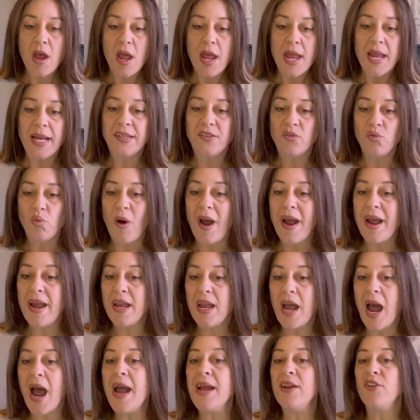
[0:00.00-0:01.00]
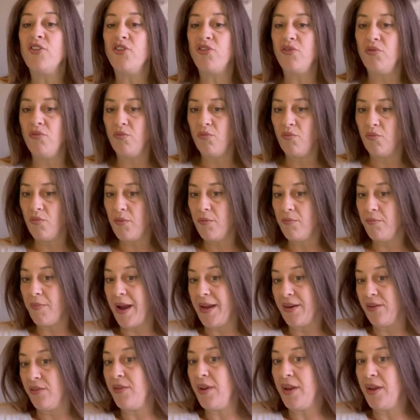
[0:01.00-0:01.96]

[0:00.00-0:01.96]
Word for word: It's why I my